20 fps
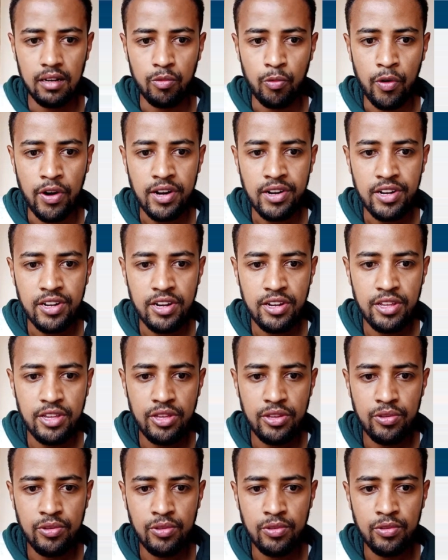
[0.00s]
Where did
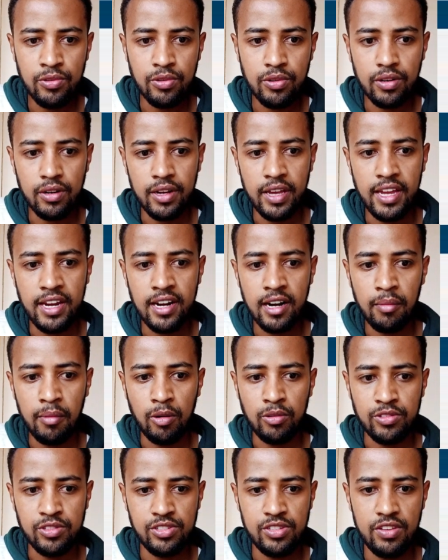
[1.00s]
you hear
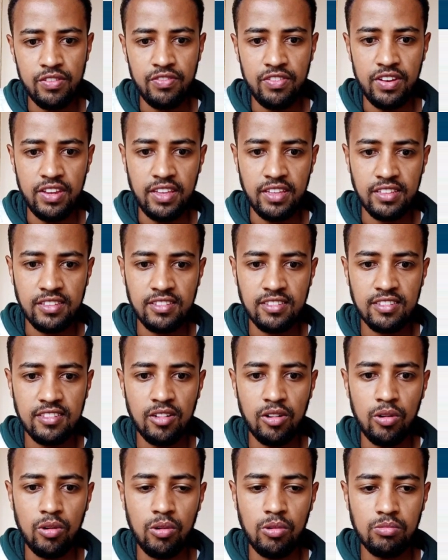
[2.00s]
about Chevening?
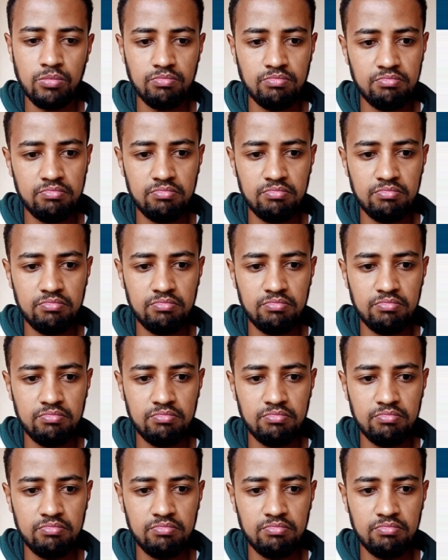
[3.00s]
So